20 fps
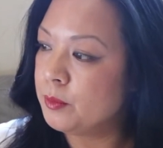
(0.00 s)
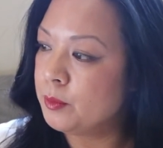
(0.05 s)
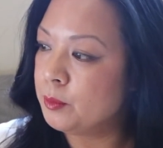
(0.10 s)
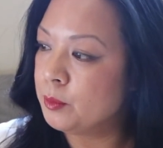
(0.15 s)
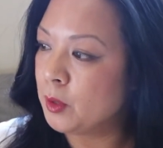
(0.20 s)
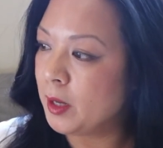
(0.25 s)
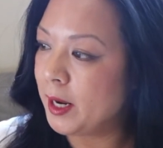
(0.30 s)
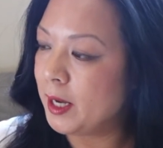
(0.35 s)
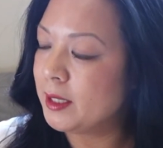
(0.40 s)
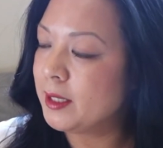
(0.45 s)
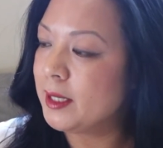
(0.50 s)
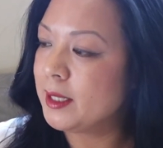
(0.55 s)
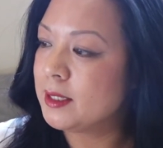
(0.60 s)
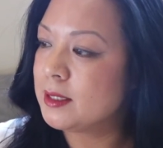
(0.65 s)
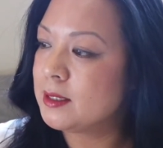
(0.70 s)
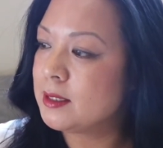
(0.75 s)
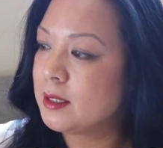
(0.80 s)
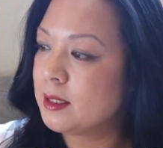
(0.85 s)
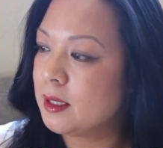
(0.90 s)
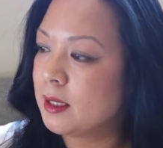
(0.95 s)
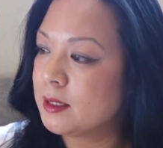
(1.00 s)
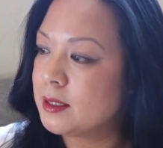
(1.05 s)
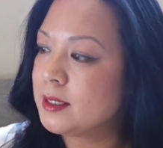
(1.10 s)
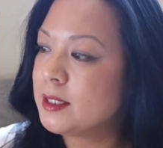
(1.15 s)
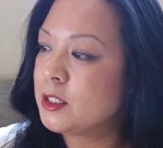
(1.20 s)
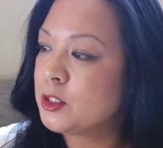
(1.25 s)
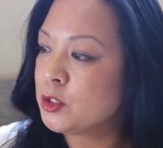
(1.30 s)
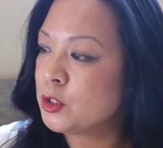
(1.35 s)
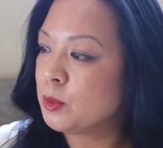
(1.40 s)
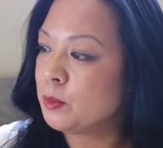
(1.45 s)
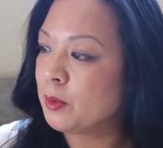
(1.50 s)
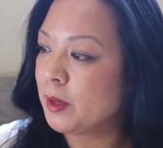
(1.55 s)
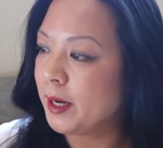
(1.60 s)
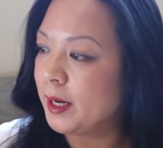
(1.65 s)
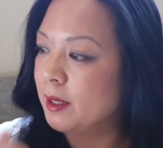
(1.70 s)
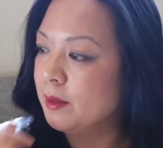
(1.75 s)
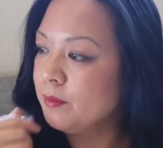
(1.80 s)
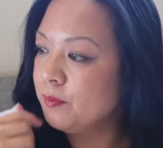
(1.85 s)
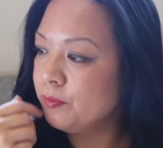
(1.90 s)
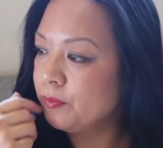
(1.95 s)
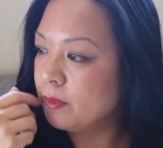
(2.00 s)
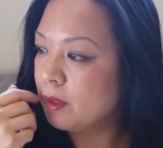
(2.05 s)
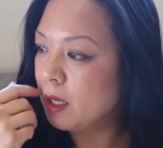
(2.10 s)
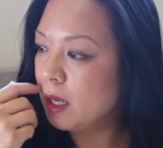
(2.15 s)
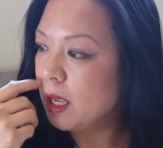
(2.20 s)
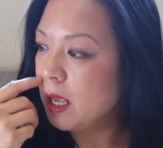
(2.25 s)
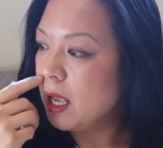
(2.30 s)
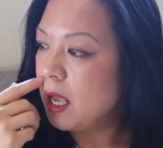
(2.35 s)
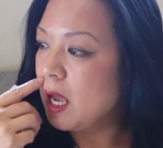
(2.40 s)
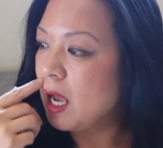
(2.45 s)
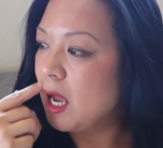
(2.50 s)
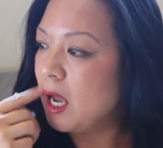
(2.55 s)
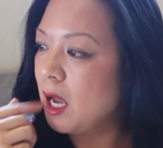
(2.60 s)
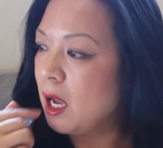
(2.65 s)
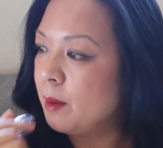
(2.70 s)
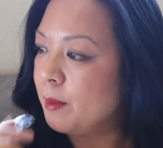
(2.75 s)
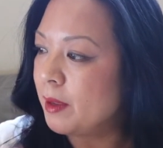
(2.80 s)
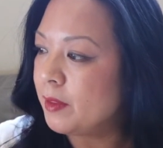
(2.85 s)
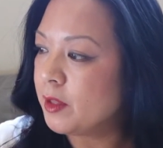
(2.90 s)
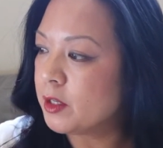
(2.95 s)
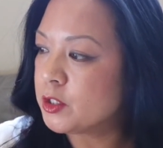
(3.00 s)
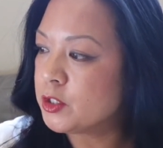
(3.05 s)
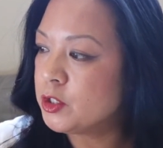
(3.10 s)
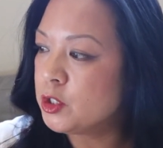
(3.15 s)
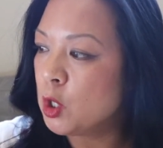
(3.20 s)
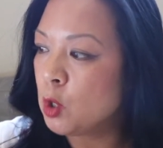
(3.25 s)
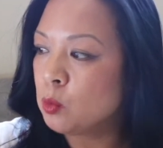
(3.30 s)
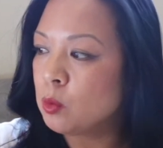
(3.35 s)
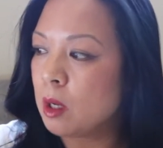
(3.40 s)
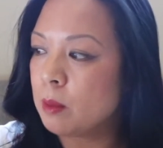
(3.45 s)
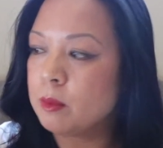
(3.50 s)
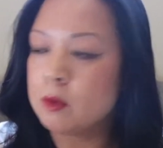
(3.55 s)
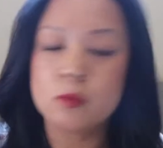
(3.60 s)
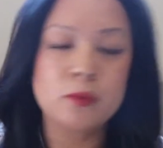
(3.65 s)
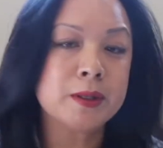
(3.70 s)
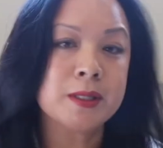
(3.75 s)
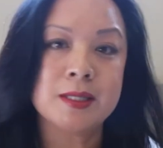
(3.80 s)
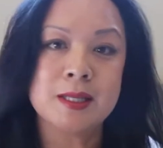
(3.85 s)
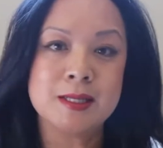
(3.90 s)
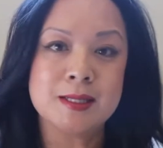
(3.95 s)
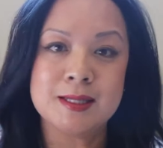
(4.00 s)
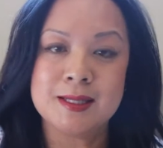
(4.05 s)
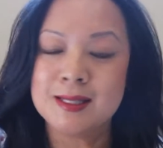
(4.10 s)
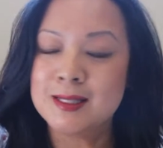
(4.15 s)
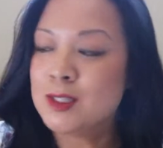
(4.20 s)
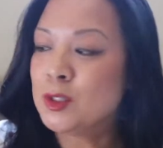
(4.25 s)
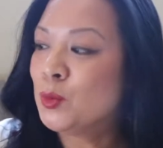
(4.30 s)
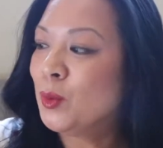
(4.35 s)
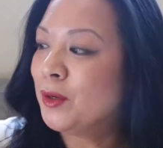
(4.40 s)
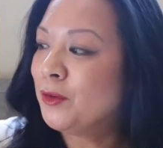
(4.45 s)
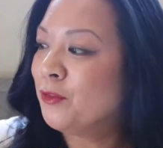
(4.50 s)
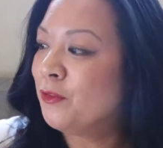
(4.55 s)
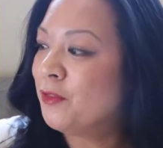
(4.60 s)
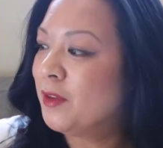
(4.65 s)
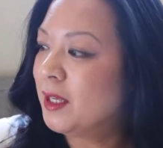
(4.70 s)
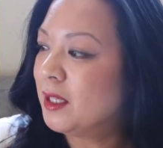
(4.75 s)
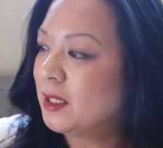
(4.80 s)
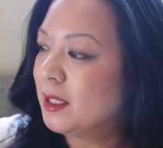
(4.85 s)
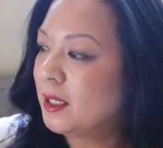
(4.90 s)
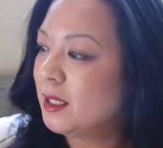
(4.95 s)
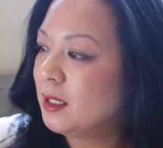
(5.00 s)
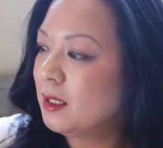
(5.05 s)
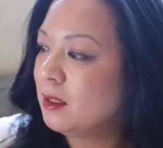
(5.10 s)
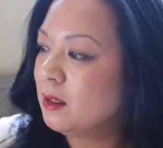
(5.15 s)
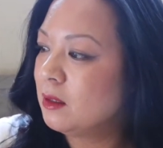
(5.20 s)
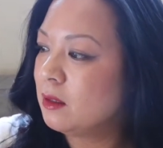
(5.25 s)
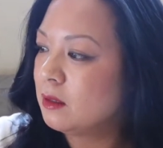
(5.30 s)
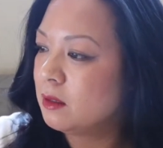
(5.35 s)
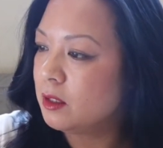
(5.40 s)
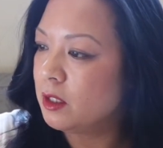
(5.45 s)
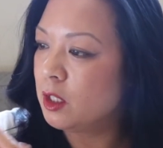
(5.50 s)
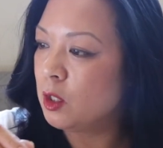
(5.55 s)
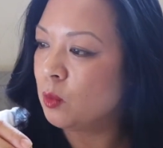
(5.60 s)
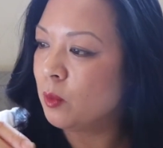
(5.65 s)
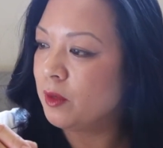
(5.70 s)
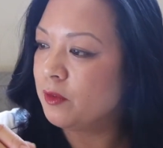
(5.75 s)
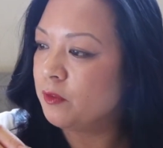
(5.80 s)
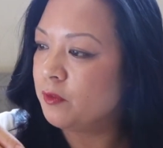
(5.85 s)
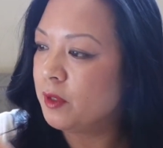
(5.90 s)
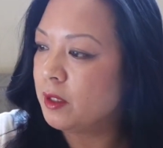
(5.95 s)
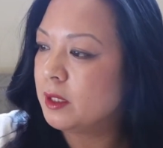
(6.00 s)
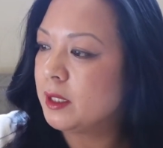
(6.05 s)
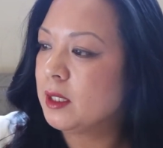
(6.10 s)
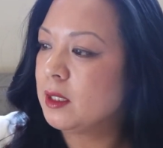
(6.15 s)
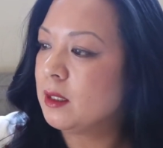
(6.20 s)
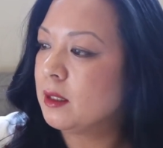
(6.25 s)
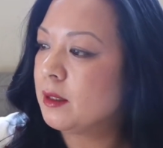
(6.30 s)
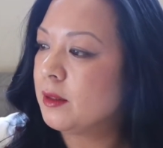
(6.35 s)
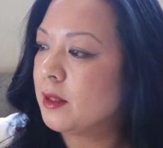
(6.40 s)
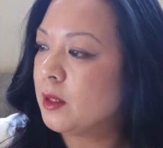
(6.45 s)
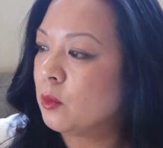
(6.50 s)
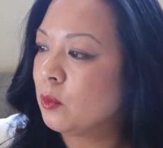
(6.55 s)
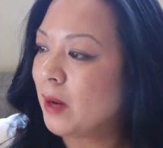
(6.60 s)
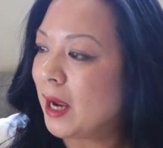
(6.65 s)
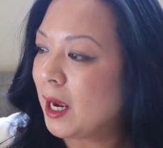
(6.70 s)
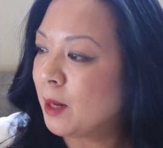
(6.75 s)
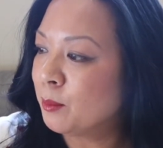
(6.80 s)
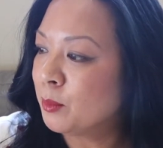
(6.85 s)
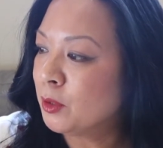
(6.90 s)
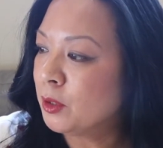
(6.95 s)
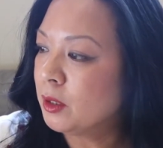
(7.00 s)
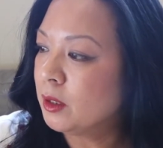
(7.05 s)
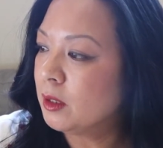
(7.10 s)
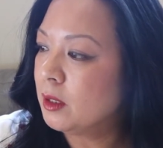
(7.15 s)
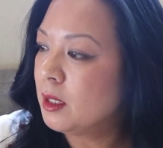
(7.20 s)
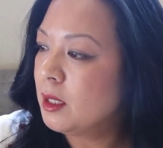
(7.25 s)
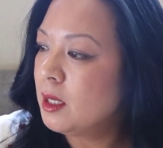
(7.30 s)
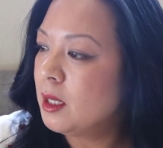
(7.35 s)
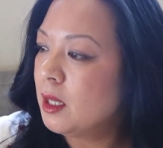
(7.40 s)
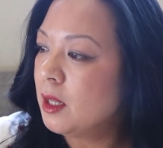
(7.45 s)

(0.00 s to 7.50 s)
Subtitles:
brand. It's a sister brand, and there's no rubber resistance when feeling, when feeling the wrapper.